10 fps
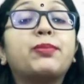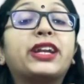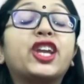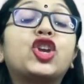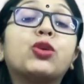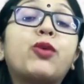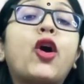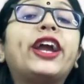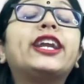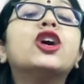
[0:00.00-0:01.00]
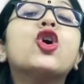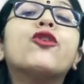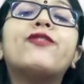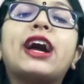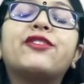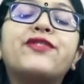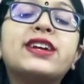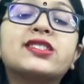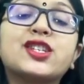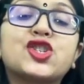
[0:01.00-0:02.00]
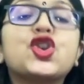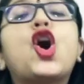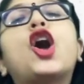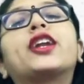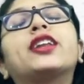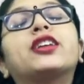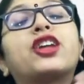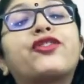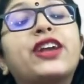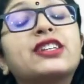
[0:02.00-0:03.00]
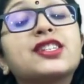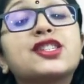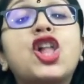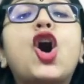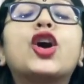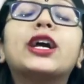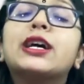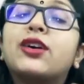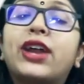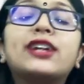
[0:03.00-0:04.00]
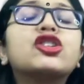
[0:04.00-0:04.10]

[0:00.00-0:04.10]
But in cuboid one face is short, another face is long, right?